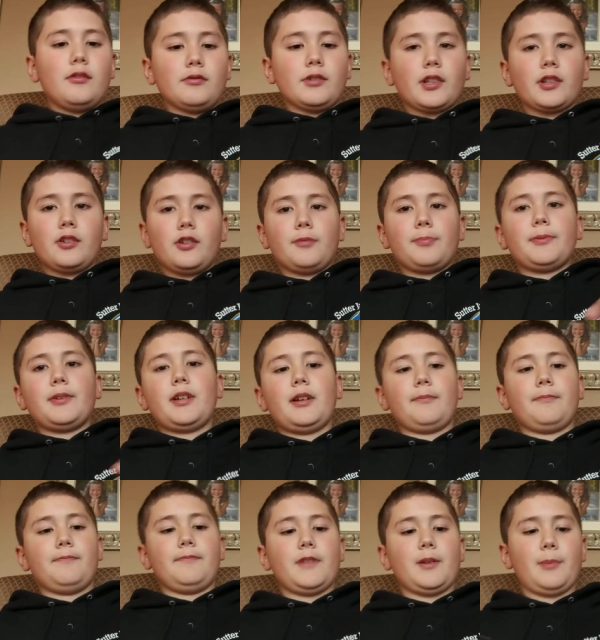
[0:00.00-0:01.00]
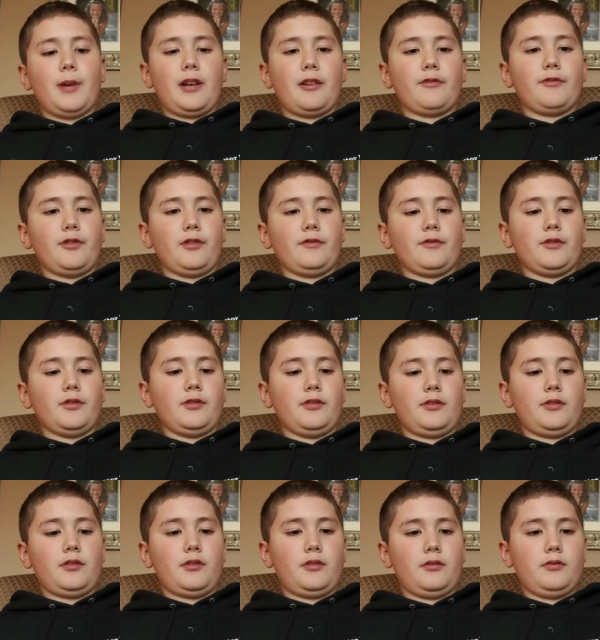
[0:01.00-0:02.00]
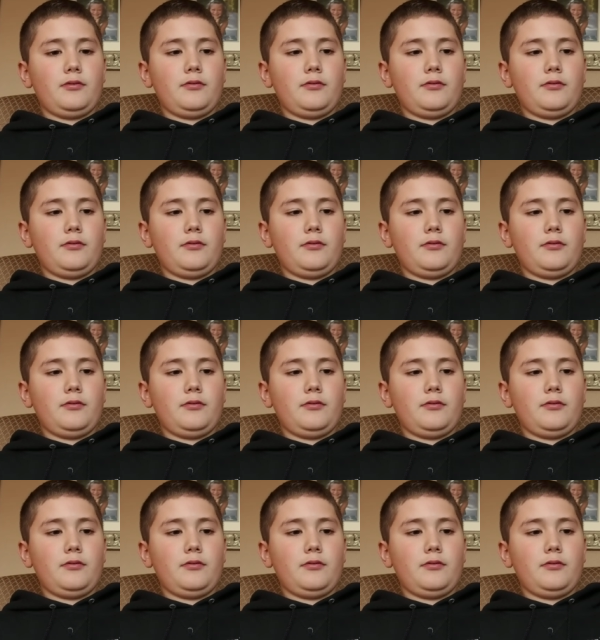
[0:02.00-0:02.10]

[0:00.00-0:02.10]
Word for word: We're gonna open up the microphone first.